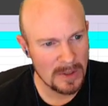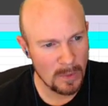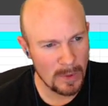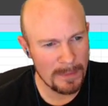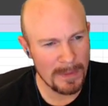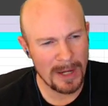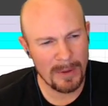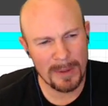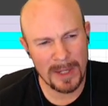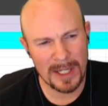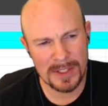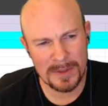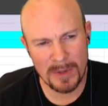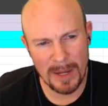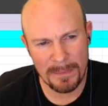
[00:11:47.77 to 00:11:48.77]
We might we
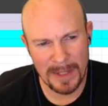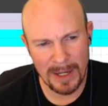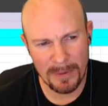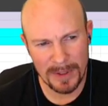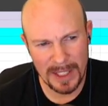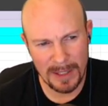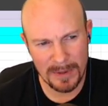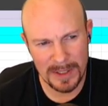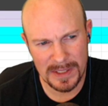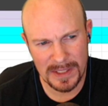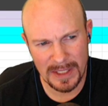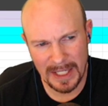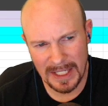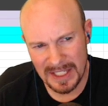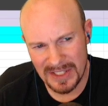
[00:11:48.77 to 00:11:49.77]
might swap that one. That one's
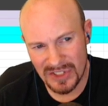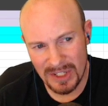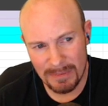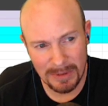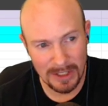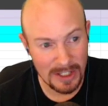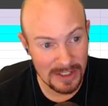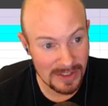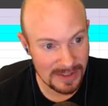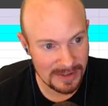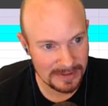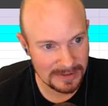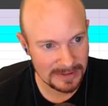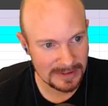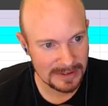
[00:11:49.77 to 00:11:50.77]
like a C plus.
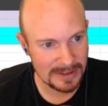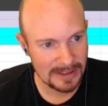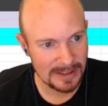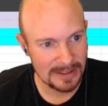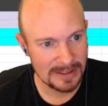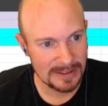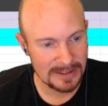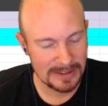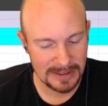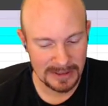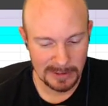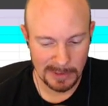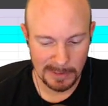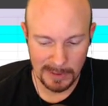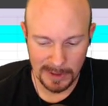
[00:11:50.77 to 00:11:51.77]

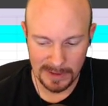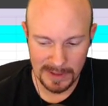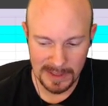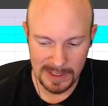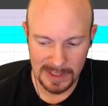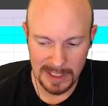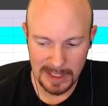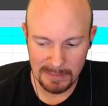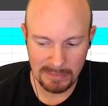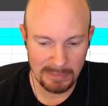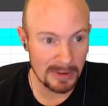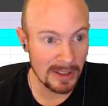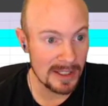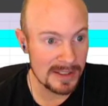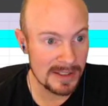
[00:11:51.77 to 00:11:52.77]
But C
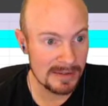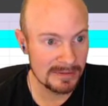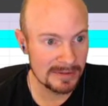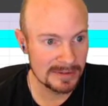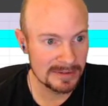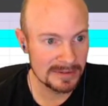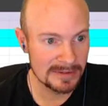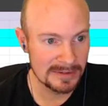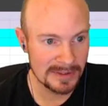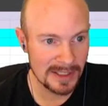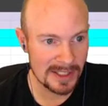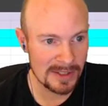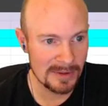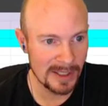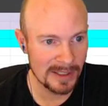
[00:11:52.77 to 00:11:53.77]
plus
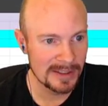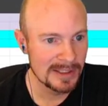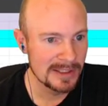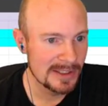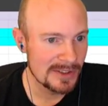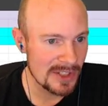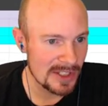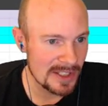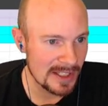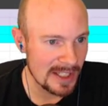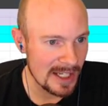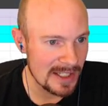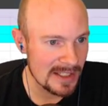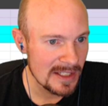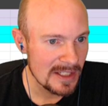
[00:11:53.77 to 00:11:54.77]
next to it, just in
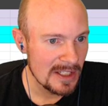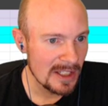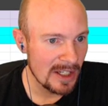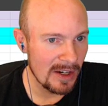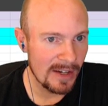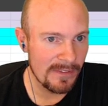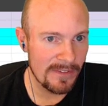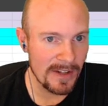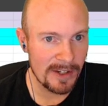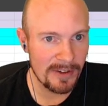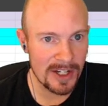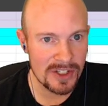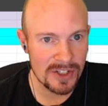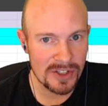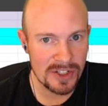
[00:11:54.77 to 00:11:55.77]
case. Alright, Federation